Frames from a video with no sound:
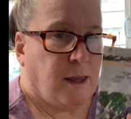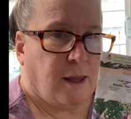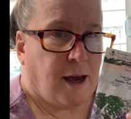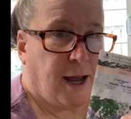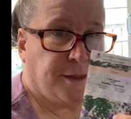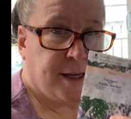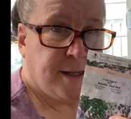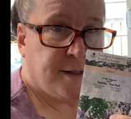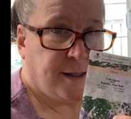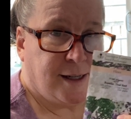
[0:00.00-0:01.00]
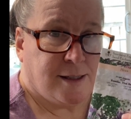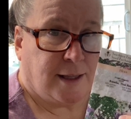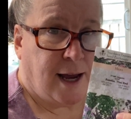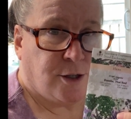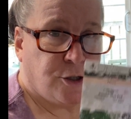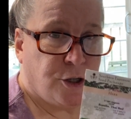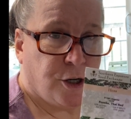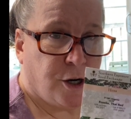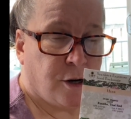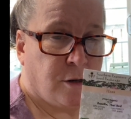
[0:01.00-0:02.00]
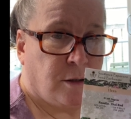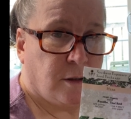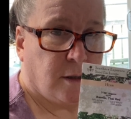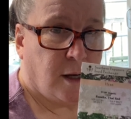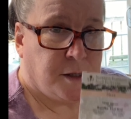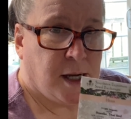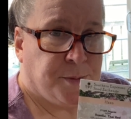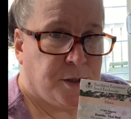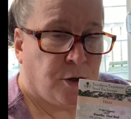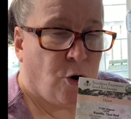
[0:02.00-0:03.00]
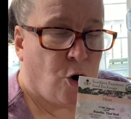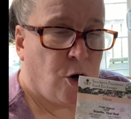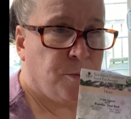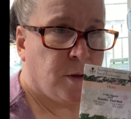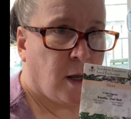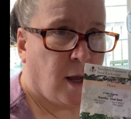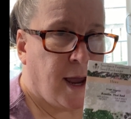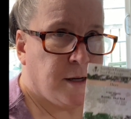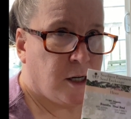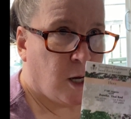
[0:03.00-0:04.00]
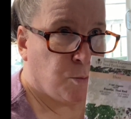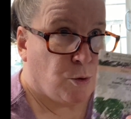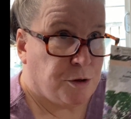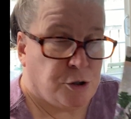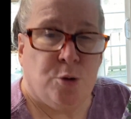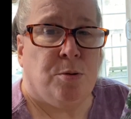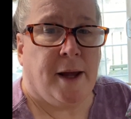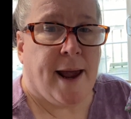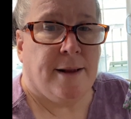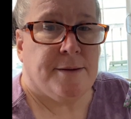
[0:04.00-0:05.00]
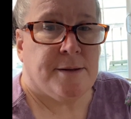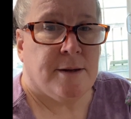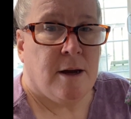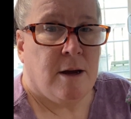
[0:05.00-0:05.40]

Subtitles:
Got these seeds last year, attempted to grow them, ended up with 2 plants,